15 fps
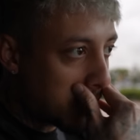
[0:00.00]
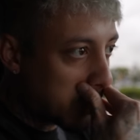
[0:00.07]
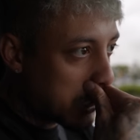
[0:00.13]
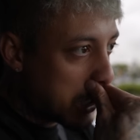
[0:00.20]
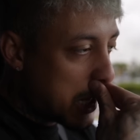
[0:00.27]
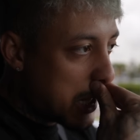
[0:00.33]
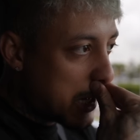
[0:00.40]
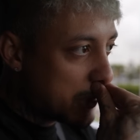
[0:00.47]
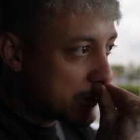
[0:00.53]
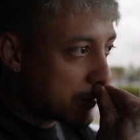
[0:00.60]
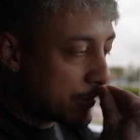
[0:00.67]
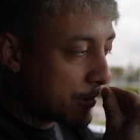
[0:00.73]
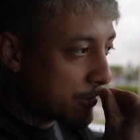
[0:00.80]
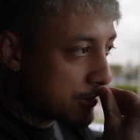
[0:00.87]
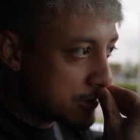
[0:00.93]
I was like,
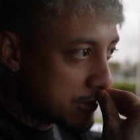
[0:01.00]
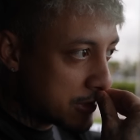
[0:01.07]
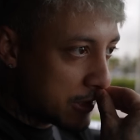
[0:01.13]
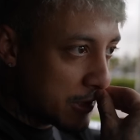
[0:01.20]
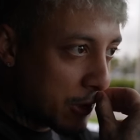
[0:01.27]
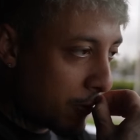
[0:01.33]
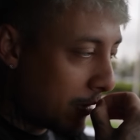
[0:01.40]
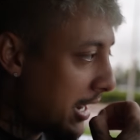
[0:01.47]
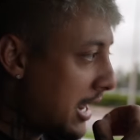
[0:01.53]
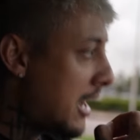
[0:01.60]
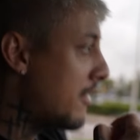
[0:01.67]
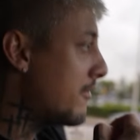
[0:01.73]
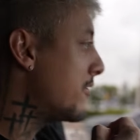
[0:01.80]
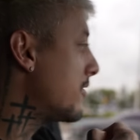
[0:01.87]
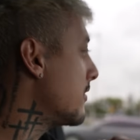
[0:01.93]
bro, there's no way I
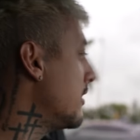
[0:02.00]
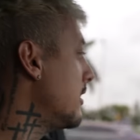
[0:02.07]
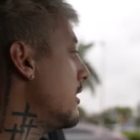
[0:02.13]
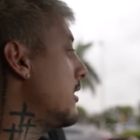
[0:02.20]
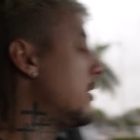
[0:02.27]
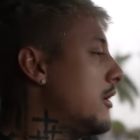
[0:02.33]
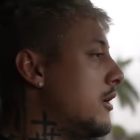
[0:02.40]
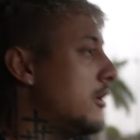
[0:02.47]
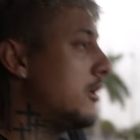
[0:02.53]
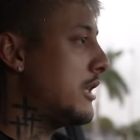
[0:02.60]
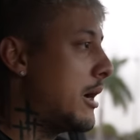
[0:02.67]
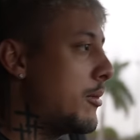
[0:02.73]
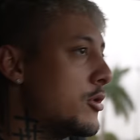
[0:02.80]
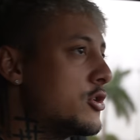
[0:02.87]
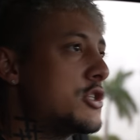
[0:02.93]
have
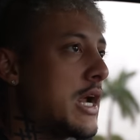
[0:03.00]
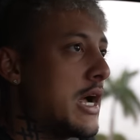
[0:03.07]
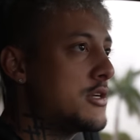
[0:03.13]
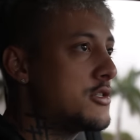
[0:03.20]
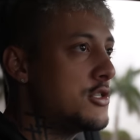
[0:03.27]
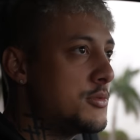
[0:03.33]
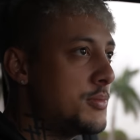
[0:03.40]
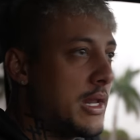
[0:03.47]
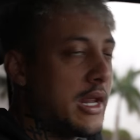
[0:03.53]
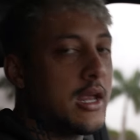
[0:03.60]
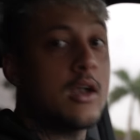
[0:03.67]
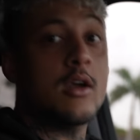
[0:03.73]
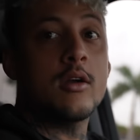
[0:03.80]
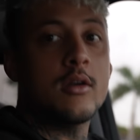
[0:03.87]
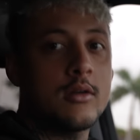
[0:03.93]
that much cash to just be like,
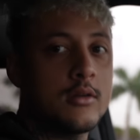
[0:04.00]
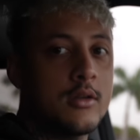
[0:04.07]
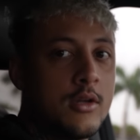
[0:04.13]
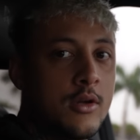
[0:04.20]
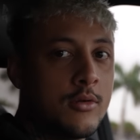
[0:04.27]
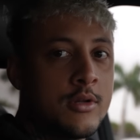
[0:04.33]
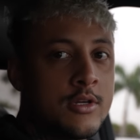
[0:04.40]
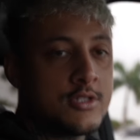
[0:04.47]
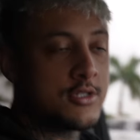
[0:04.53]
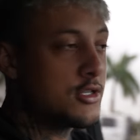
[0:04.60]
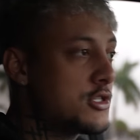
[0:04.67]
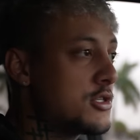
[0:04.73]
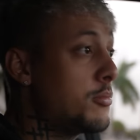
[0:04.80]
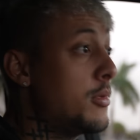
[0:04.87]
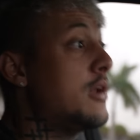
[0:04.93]
here, you know, here's
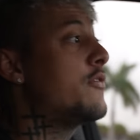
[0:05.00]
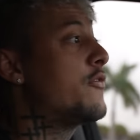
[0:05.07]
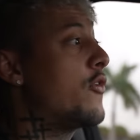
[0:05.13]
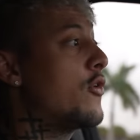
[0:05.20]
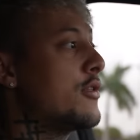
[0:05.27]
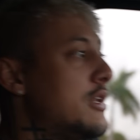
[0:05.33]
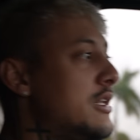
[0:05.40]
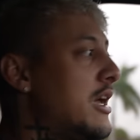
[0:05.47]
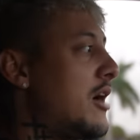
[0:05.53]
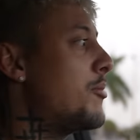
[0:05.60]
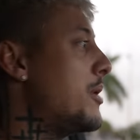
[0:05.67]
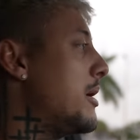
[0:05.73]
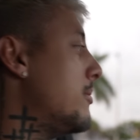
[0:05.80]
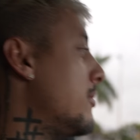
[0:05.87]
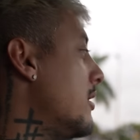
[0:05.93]
just the money for the down
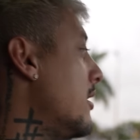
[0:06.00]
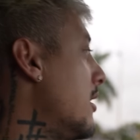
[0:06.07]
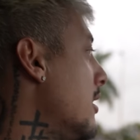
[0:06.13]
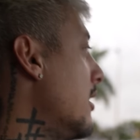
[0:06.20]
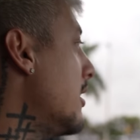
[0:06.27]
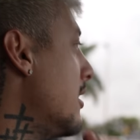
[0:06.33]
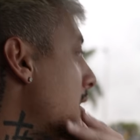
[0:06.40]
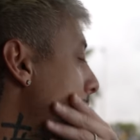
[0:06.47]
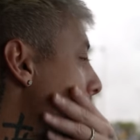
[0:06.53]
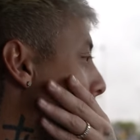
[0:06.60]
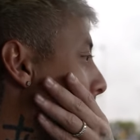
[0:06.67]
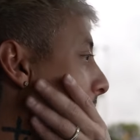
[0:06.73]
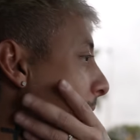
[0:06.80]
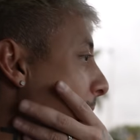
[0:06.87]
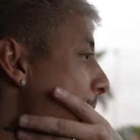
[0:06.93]
payment,
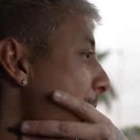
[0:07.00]
right?